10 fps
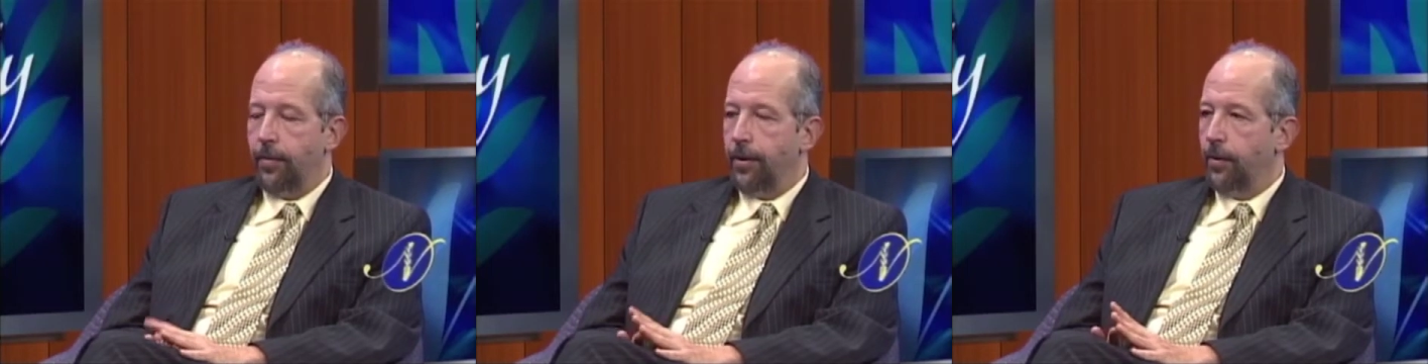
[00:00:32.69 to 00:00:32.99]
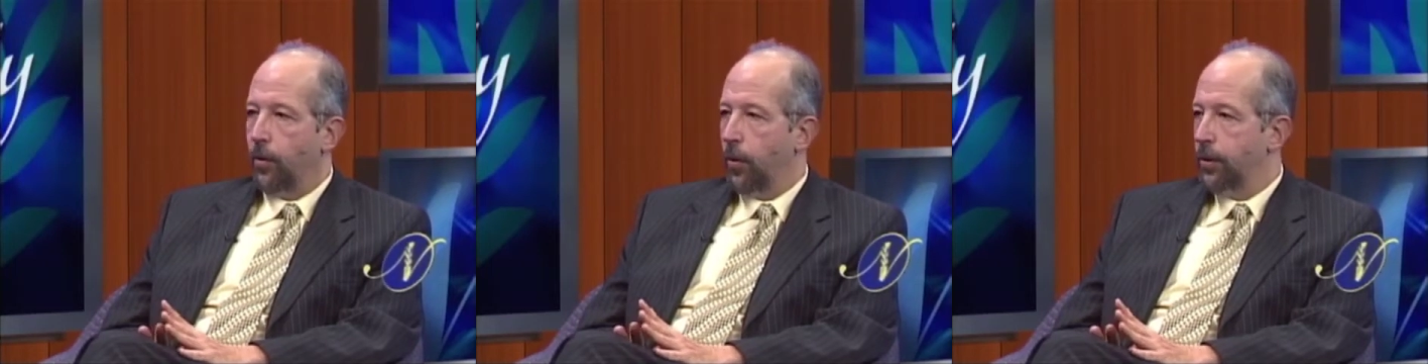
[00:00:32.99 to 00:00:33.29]
There
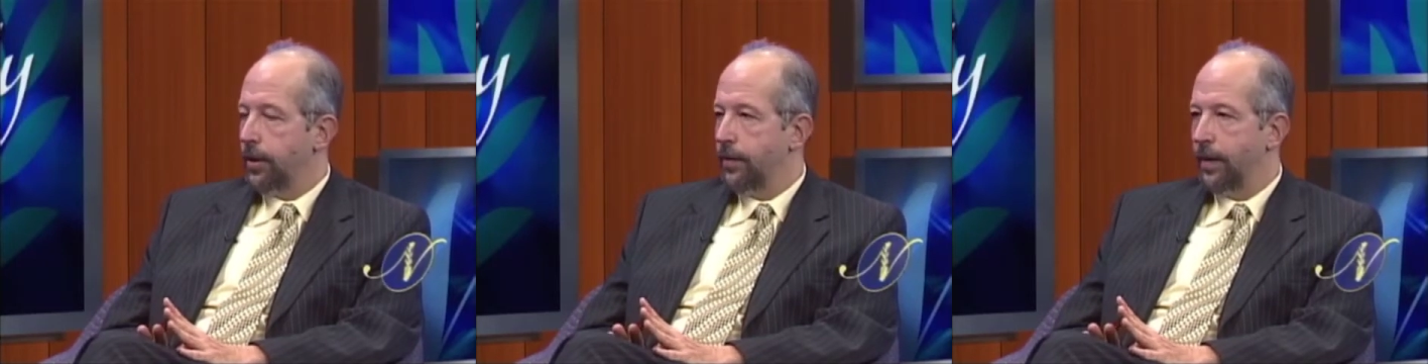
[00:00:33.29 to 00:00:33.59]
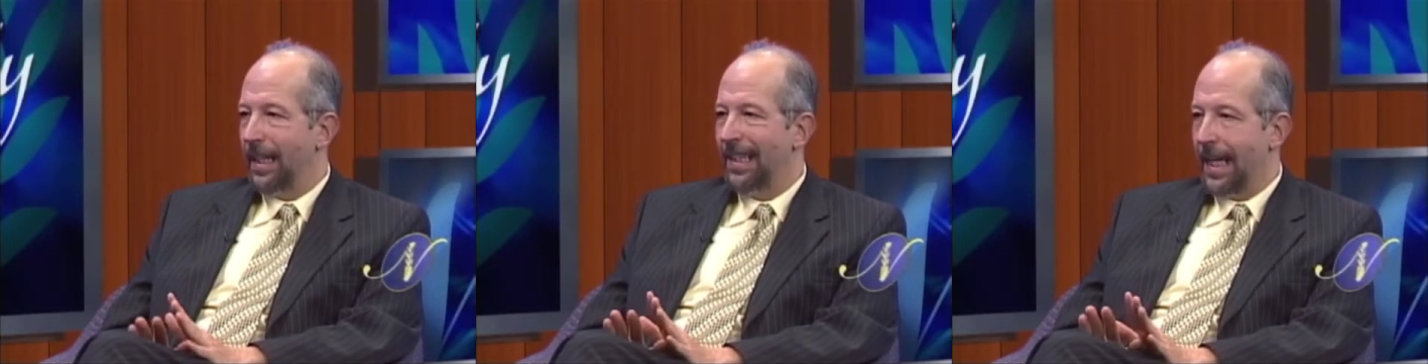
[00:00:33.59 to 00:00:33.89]
are a host
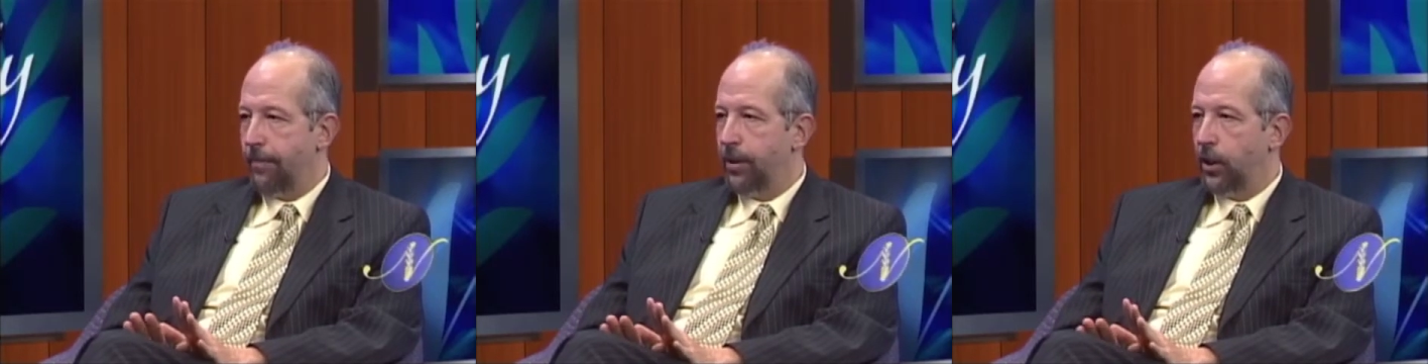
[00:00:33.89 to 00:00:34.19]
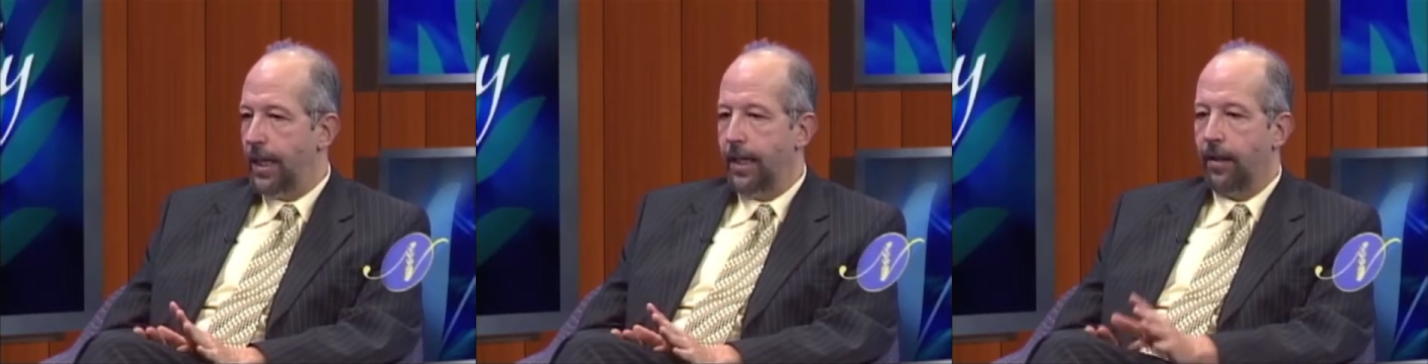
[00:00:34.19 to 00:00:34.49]
of
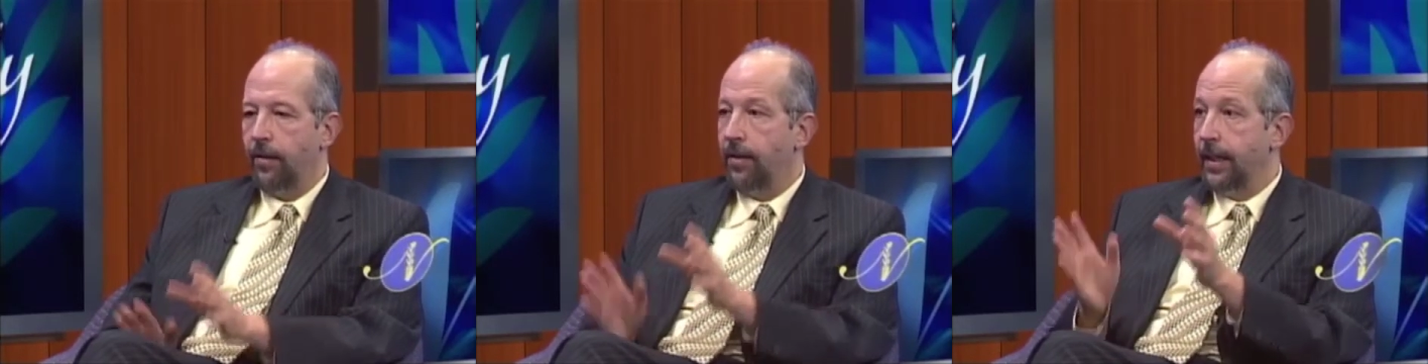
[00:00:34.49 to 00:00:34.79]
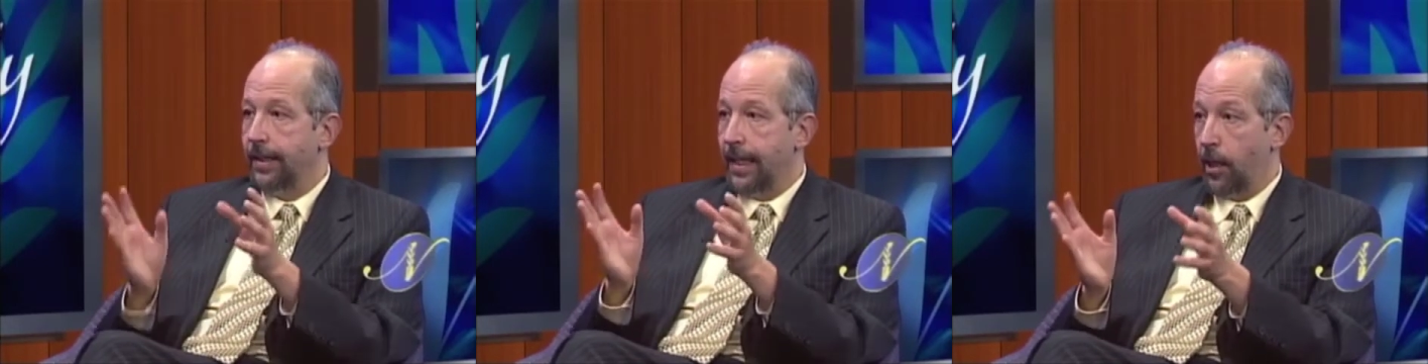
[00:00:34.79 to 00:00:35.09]
adaptogenic
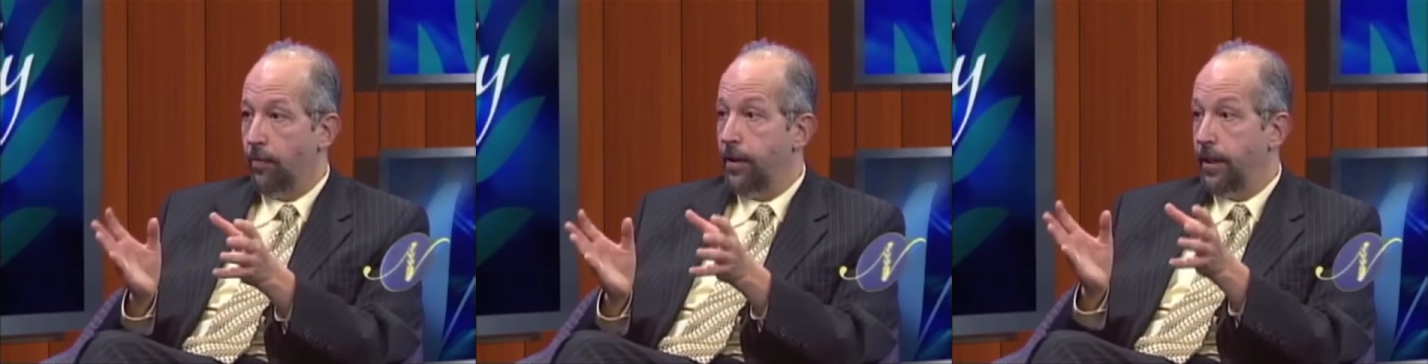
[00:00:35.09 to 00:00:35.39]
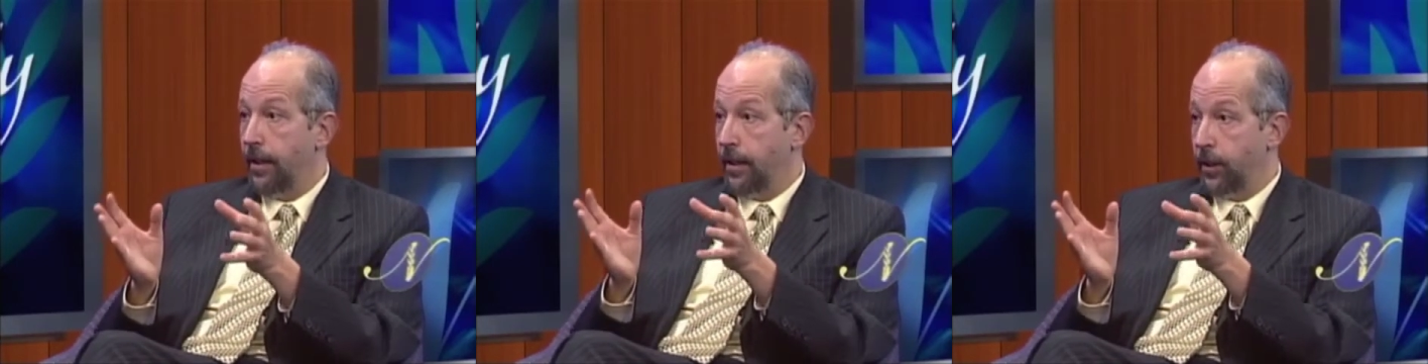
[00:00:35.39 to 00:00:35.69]
things that help
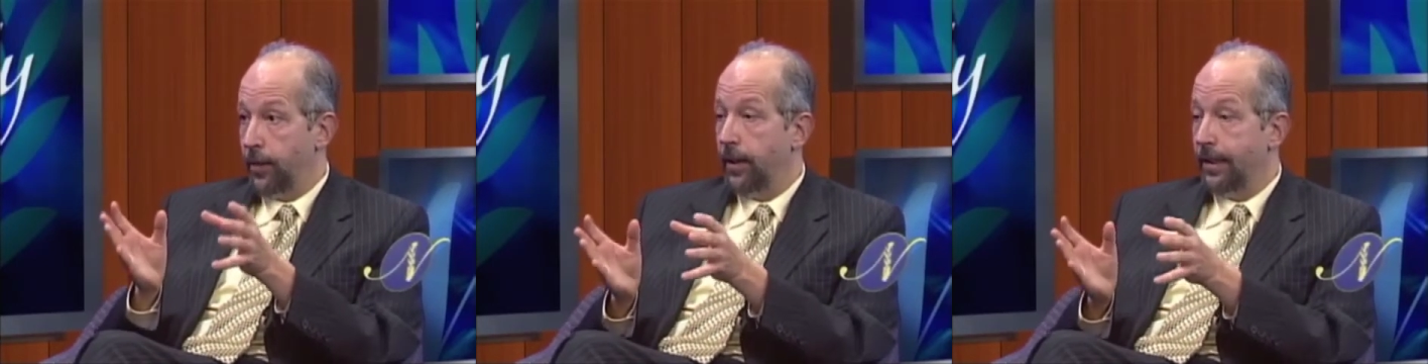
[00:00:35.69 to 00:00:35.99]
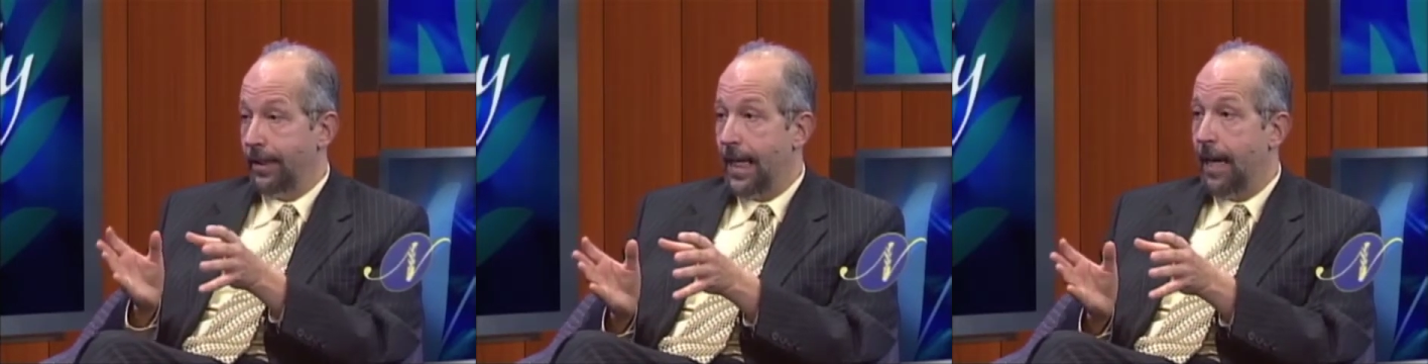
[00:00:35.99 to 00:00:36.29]
the
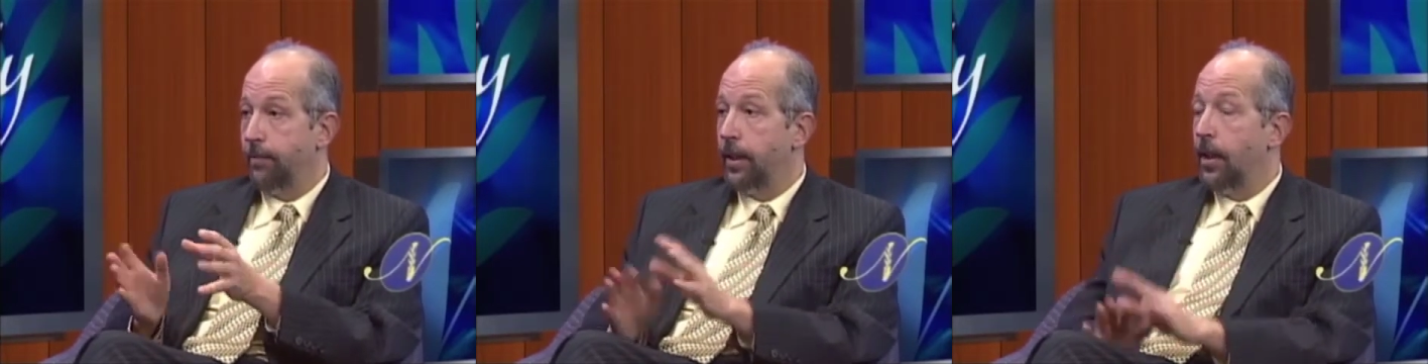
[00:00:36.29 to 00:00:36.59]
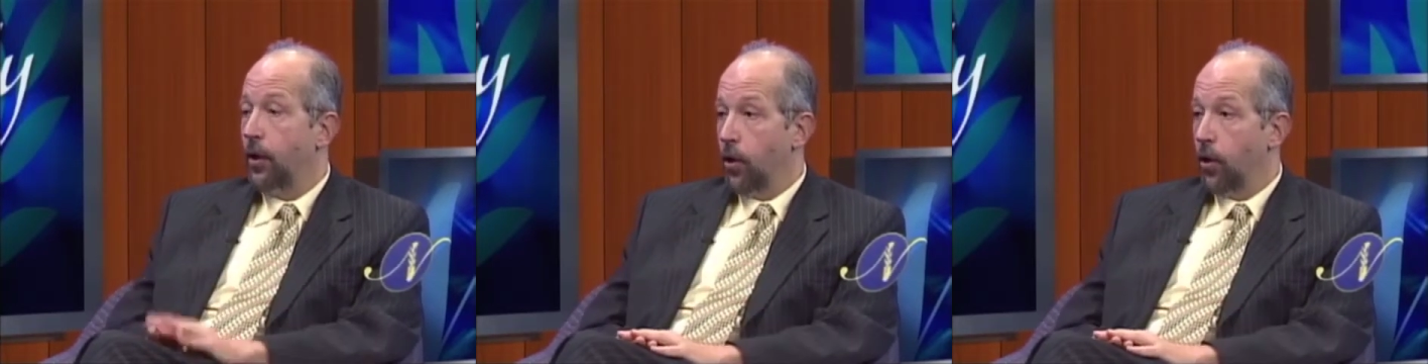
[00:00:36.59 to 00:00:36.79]
adrenals adapt.